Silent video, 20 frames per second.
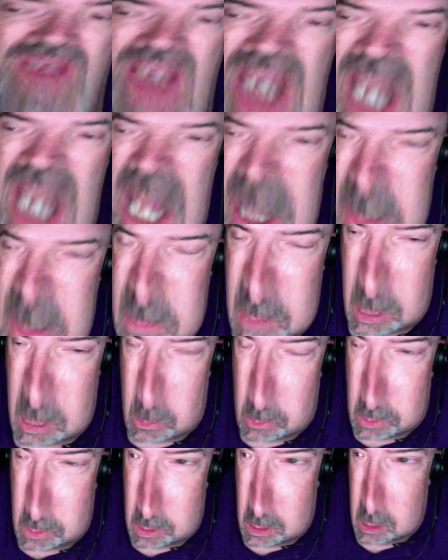I say
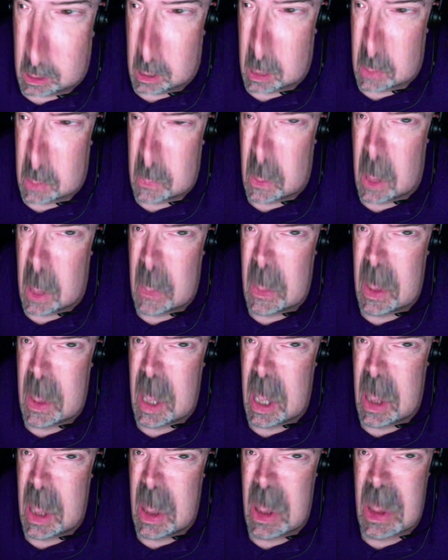within the next five to
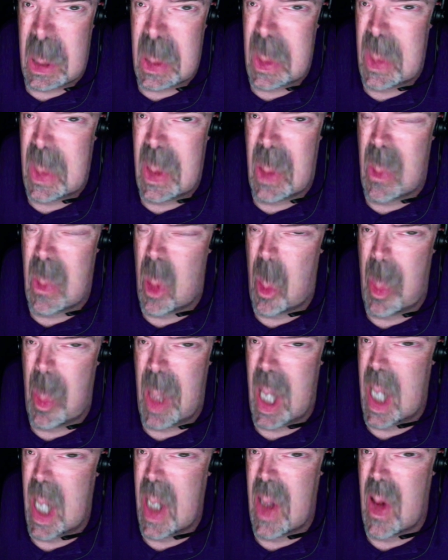ten years, there won't
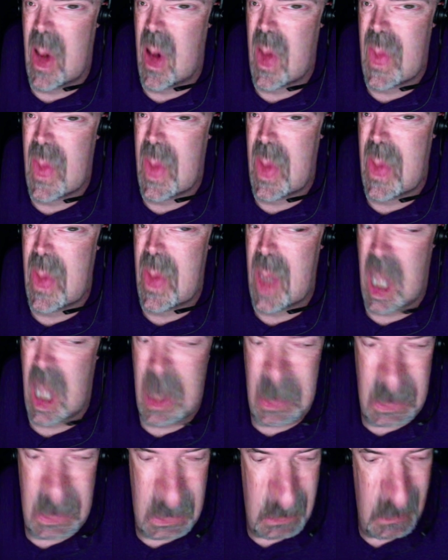be any call center
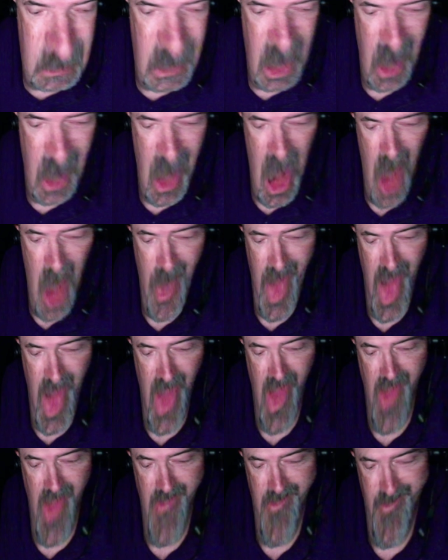jobs. They'll all be
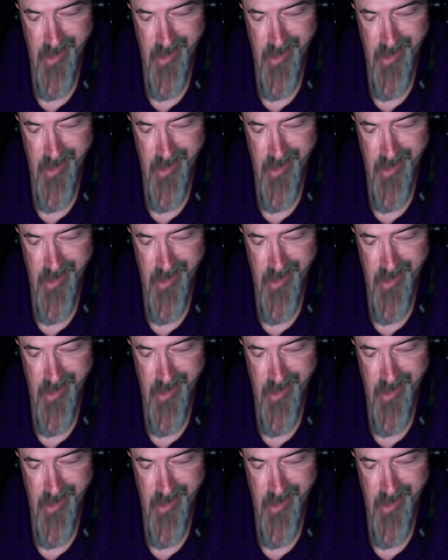gone.